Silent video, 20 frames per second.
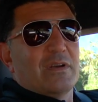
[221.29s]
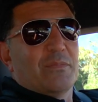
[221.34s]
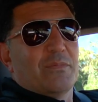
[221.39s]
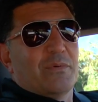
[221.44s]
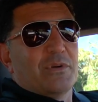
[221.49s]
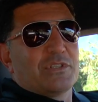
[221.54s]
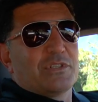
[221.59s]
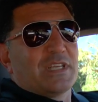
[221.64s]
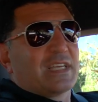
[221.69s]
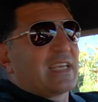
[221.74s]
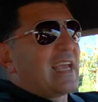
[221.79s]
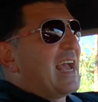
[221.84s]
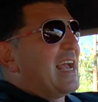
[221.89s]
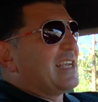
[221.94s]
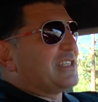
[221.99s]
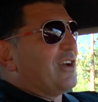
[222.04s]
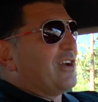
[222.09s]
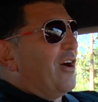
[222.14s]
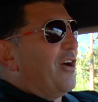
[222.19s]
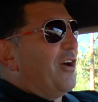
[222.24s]
push the
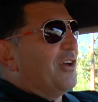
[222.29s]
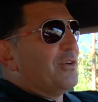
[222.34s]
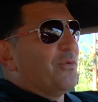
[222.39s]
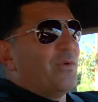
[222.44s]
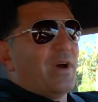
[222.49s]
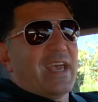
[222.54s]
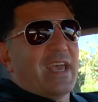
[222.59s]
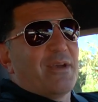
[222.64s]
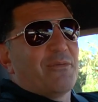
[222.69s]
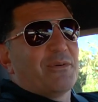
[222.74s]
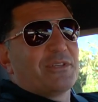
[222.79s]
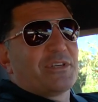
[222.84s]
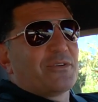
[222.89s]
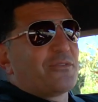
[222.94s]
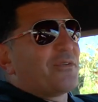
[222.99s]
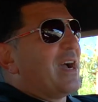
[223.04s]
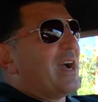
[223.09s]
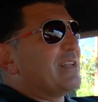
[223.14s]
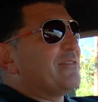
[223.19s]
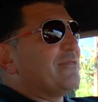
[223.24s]
gas all the way with
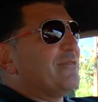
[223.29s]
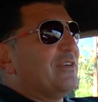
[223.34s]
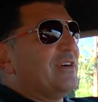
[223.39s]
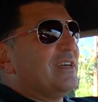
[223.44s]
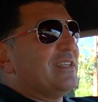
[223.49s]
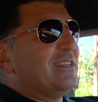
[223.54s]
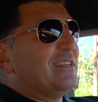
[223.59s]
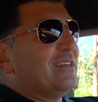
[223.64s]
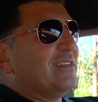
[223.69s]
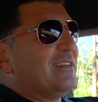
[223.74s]
your right foot,